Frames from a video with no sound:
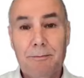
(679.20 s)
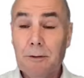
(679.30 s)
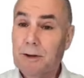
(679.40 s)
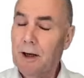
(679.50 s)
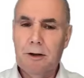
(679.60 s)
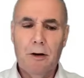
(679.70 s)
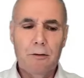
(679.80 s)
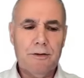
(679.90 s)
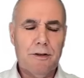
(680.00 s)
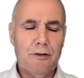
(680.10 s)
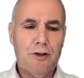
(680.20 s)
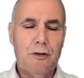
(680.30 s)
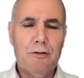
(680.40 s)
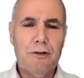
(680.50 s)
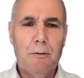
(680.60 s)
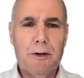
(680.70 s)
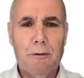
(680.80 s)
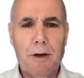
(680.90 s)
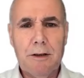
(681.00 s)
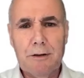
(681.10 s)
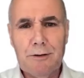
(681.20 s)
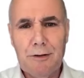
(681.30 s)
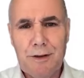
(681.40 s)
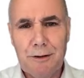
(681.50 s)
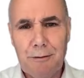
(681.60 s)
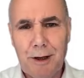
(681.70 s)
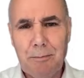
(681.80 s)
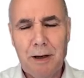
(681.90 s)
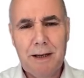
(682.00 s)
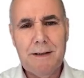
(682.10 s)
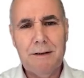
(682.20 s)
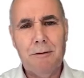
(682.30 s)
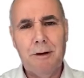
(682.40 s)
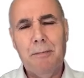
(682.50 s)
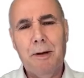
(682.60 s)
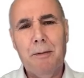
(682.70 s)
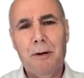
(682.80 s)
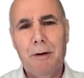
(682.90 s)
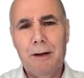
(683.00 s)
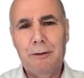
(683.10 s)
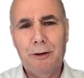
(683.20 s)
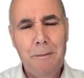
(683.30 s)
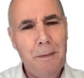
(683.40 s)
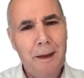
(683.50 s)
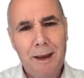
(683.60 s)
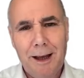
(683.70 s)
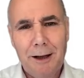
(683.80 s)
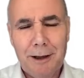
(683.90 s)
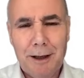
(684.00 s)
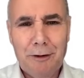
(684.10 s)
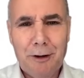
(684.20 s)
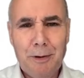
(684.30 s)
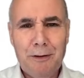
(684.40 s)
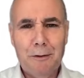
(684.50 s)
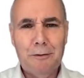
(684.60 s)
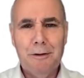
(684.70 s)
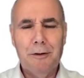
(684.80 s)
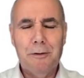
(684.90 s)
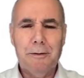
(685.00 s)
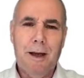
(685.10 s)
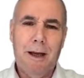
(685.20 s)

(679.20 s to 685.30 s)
Well, there it goes. It just shows you when the right culture's in the right place and the right people around you, how life can be so good.